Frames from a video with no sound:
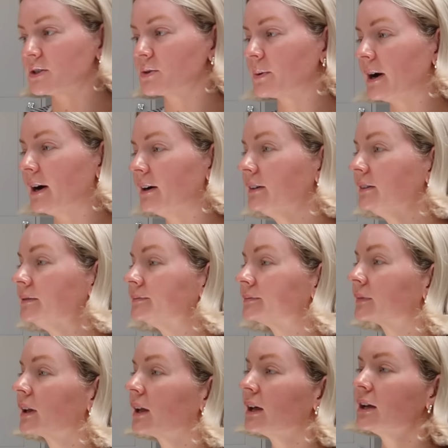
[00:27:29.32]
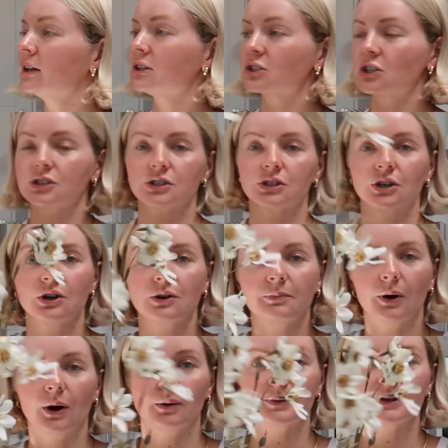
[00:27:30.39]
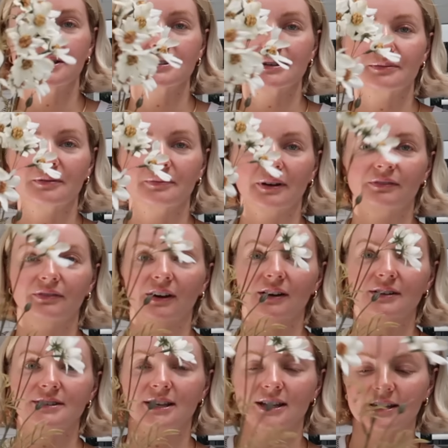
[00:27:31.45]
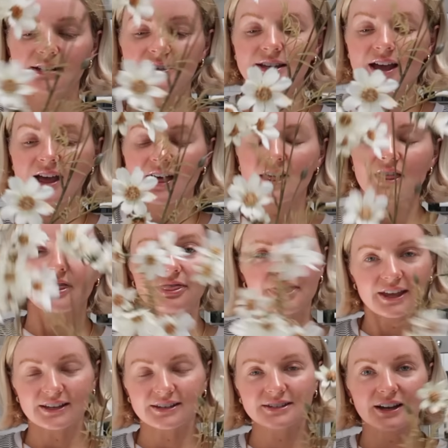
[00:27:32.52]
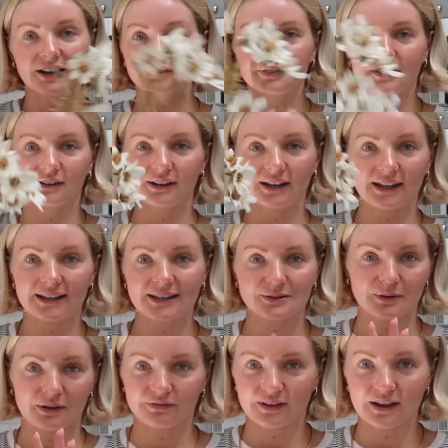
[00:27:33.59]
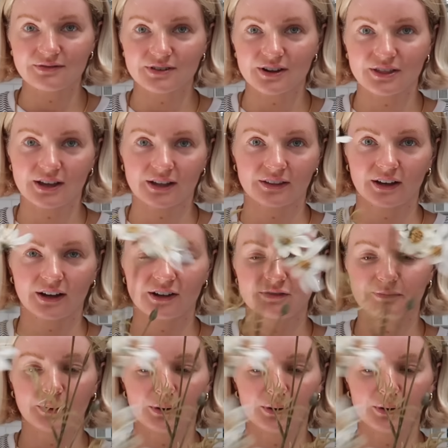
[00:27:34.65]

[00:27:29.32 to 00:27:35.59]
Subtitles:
as well, just to pop in some of my vases. This I feel like is my favorite thing that I've